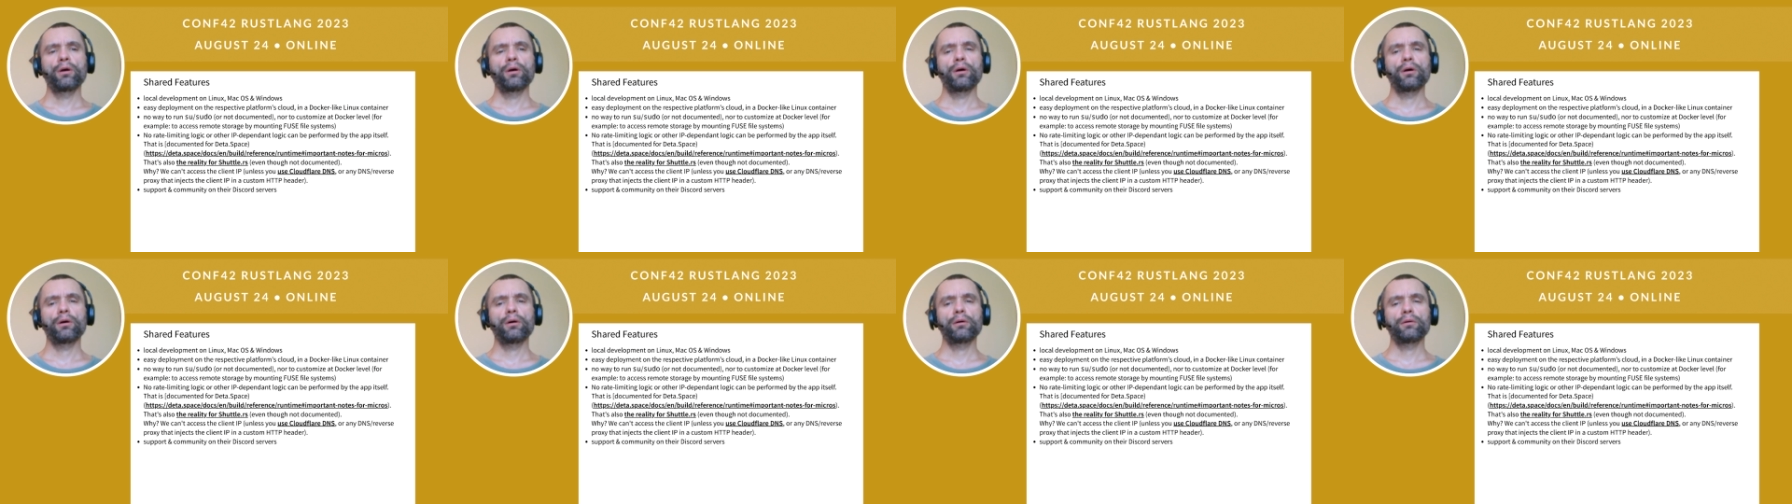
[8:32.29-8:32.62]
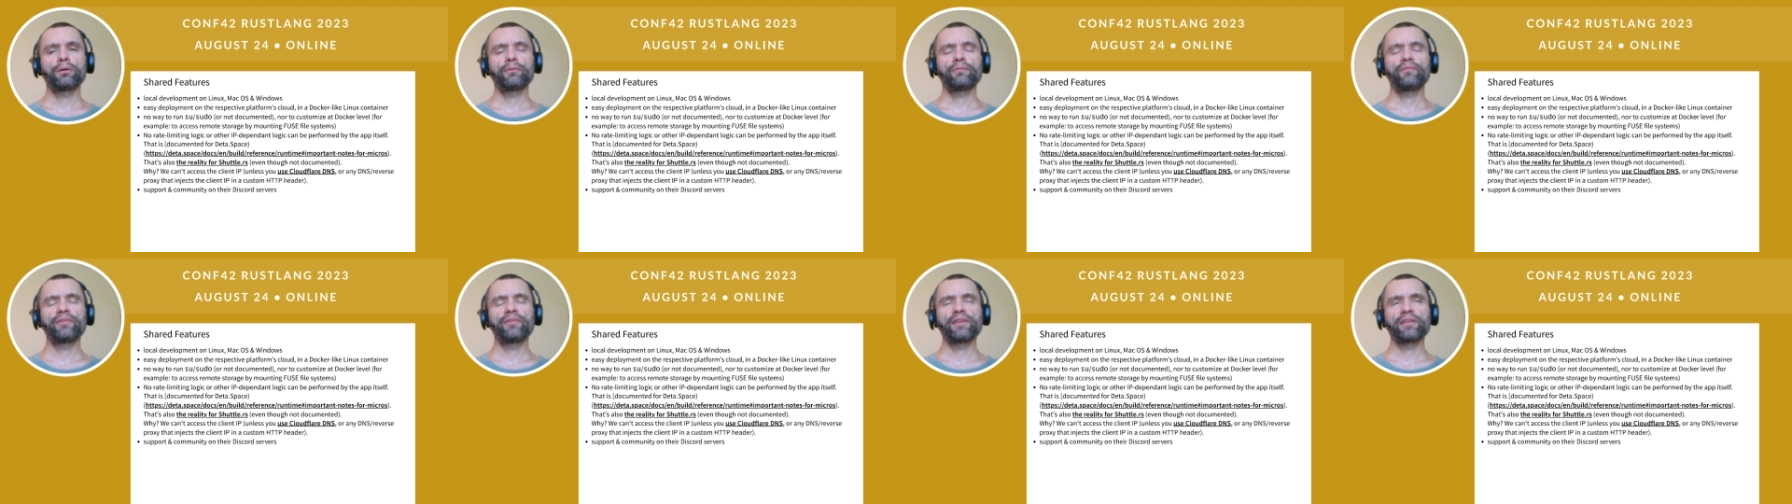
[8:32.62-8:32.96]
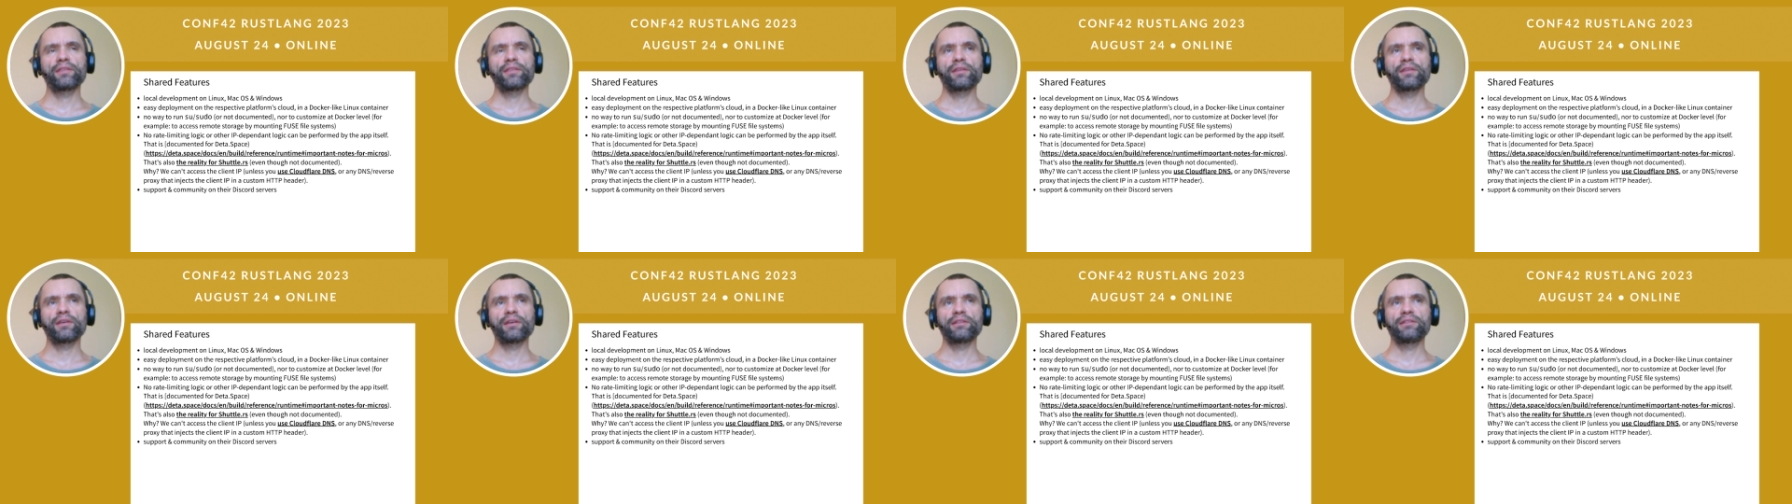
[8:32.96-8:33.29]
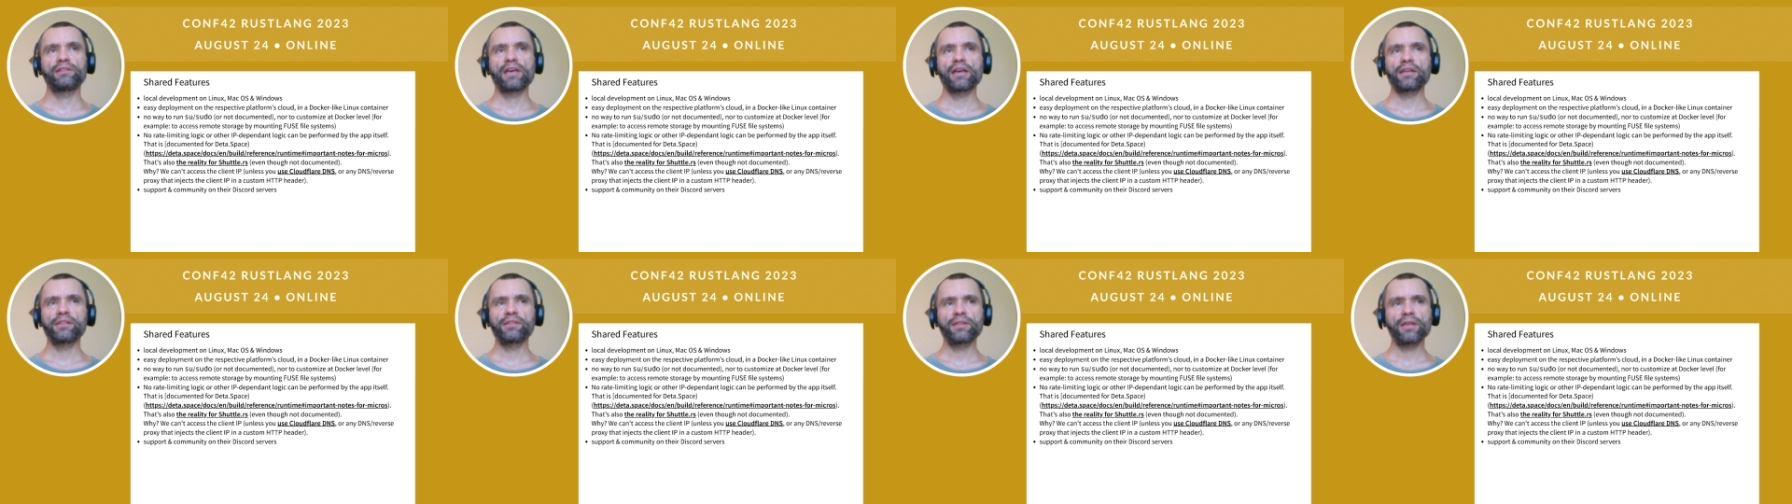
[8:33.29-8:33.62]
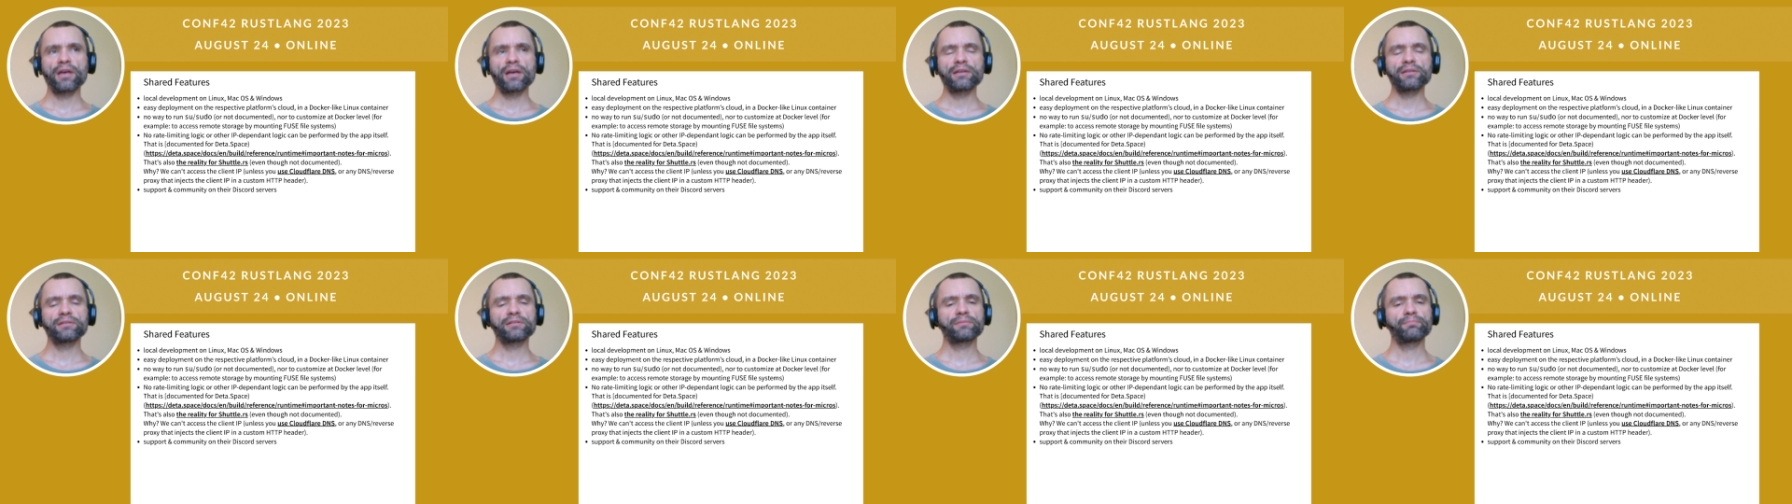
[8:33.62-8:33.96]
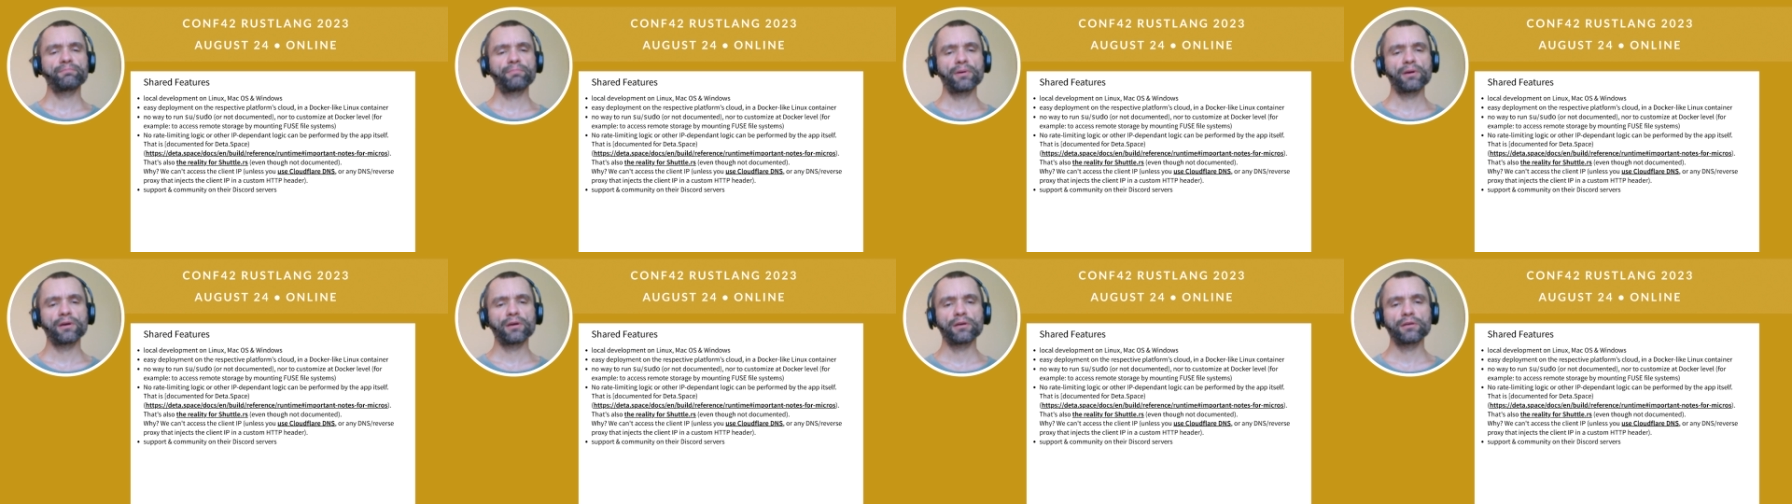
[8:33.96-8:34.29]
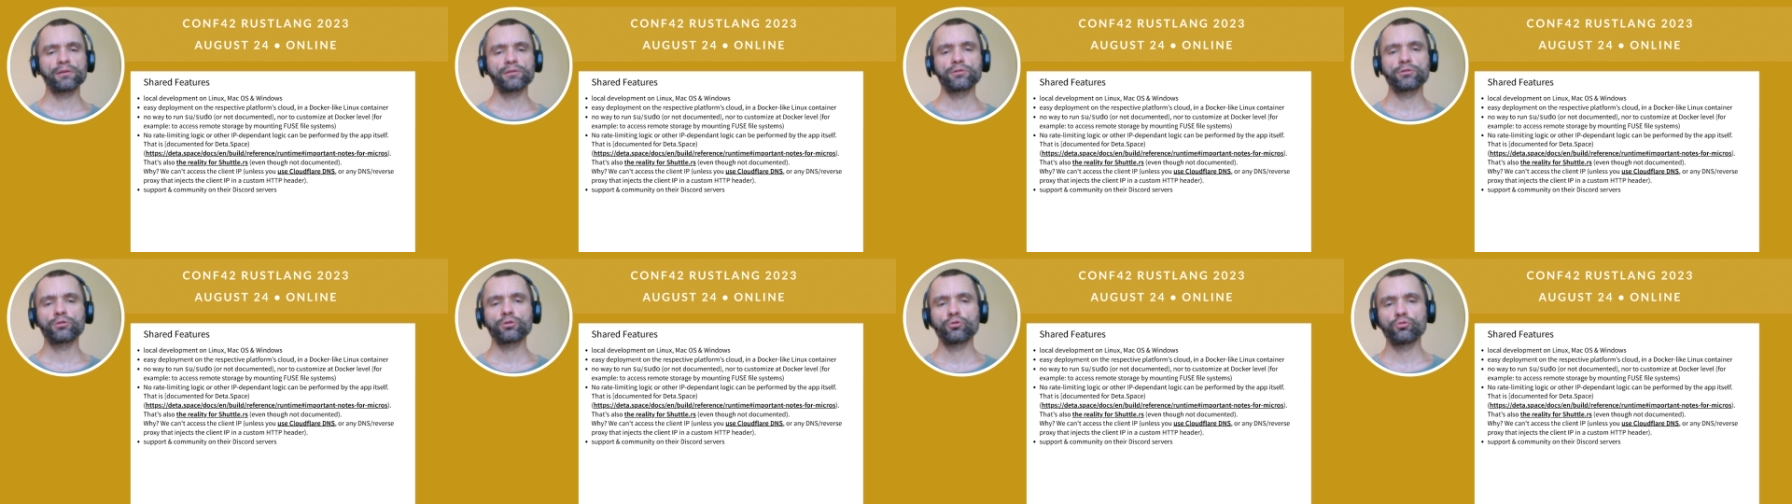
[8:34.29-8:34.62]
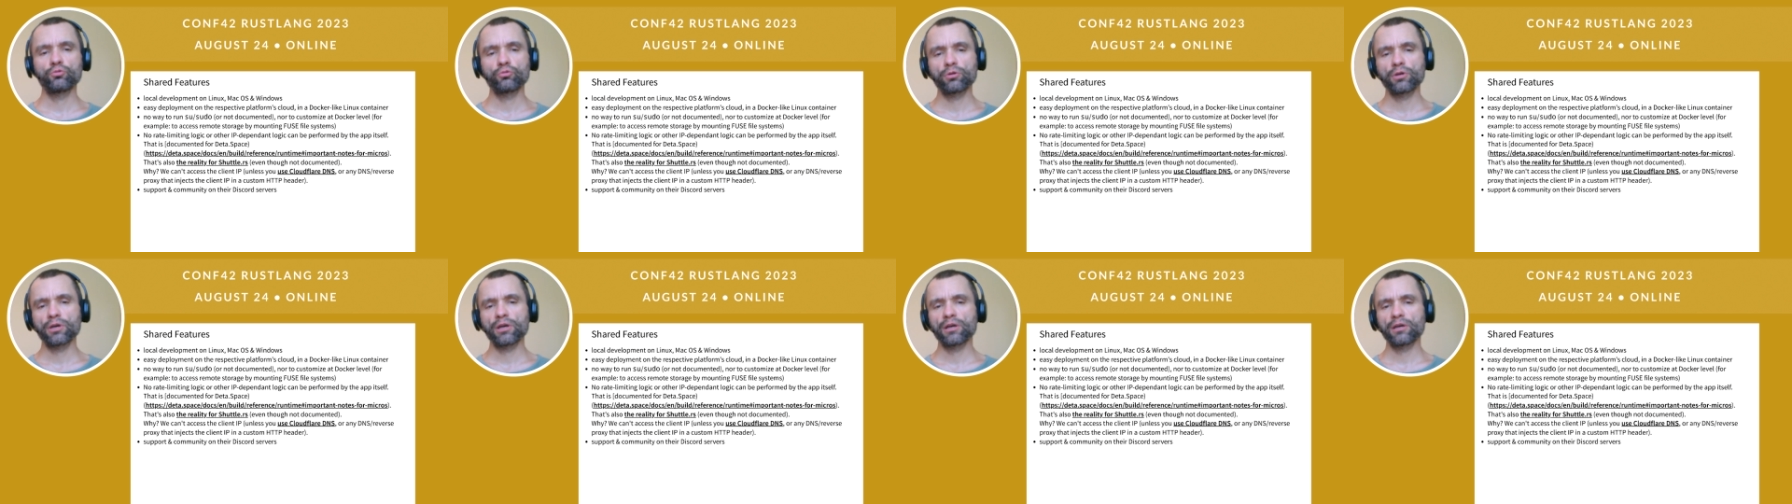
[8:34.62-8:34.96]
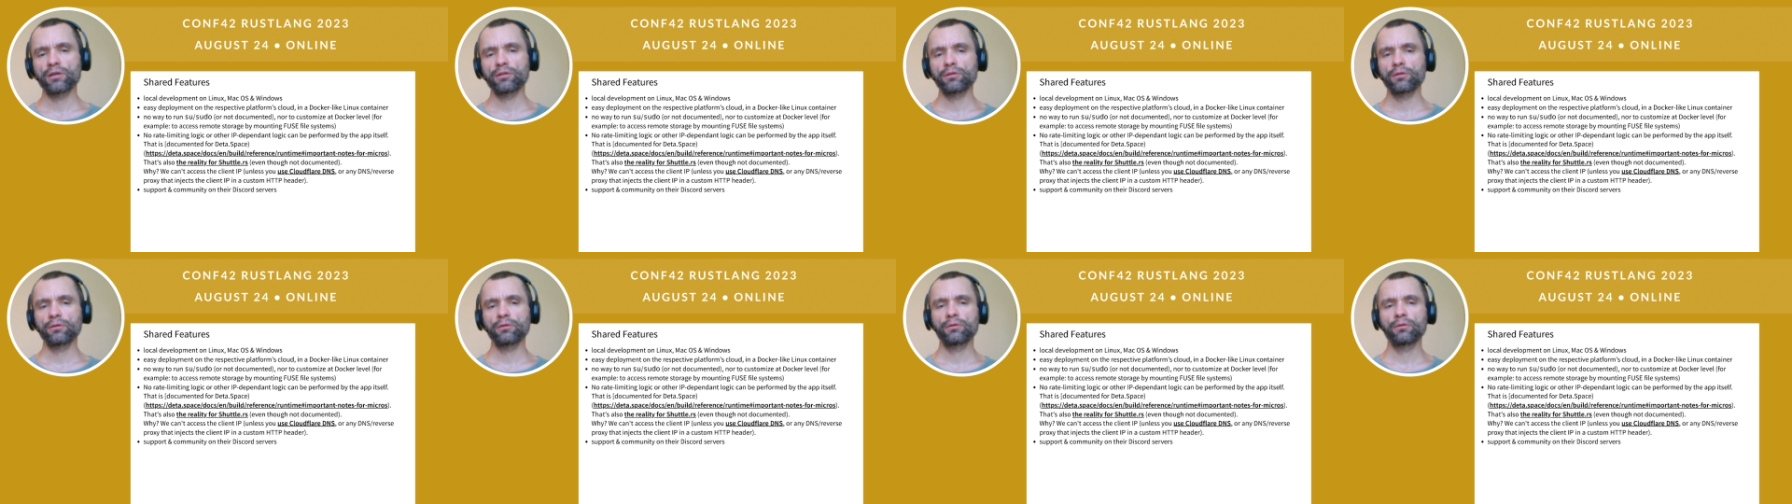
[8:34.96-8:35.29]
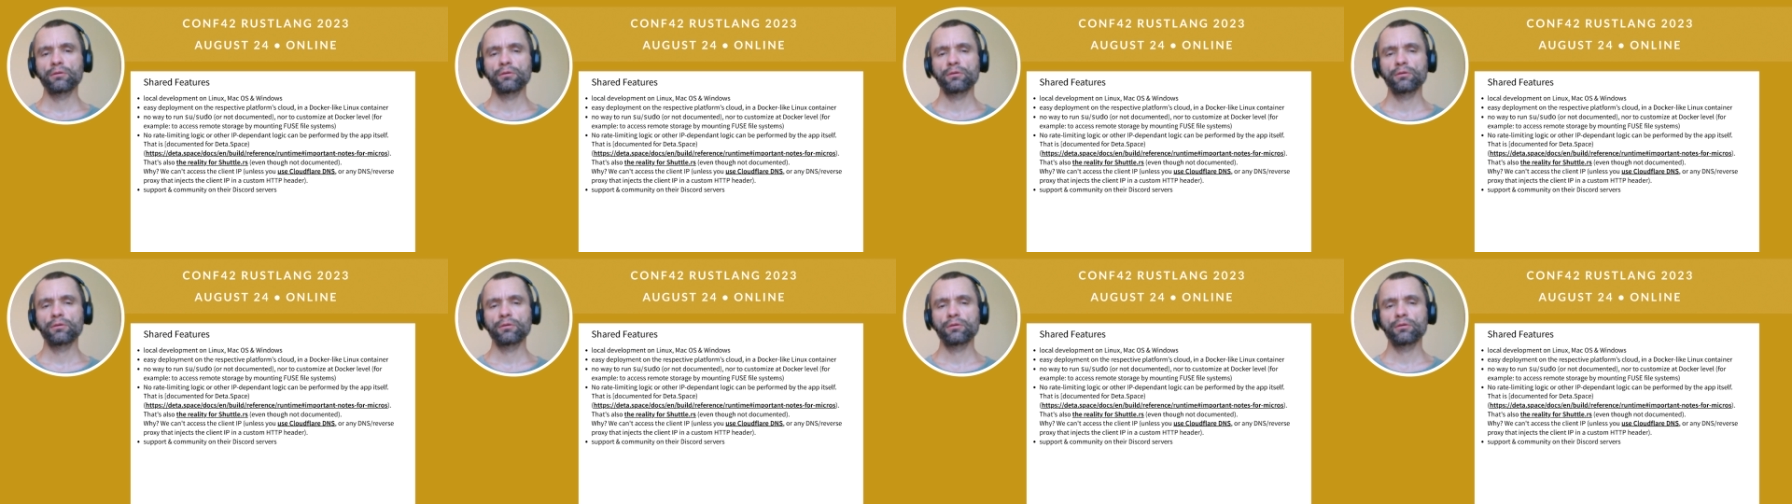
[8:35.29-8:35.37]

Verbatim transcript: Uh, with uh, Deta.Space, you can,